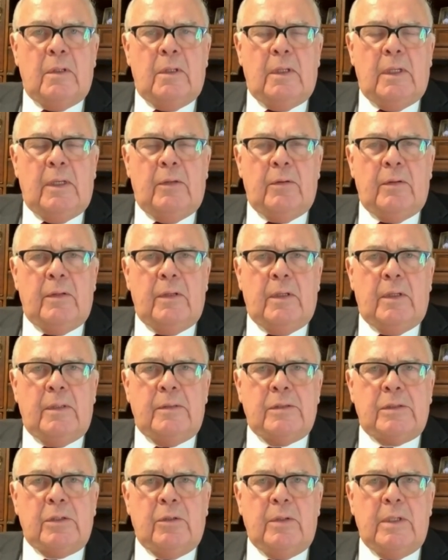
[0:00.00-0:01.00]
And
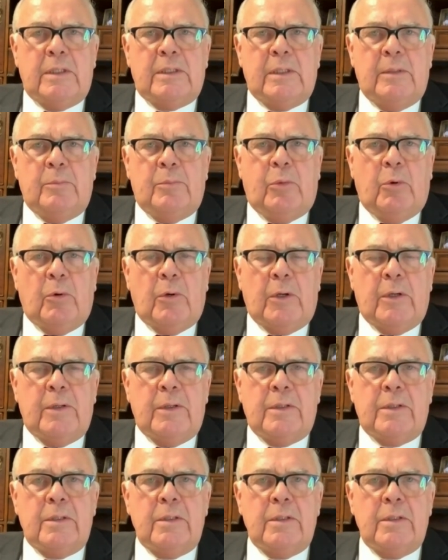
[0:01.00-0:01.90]
so it's important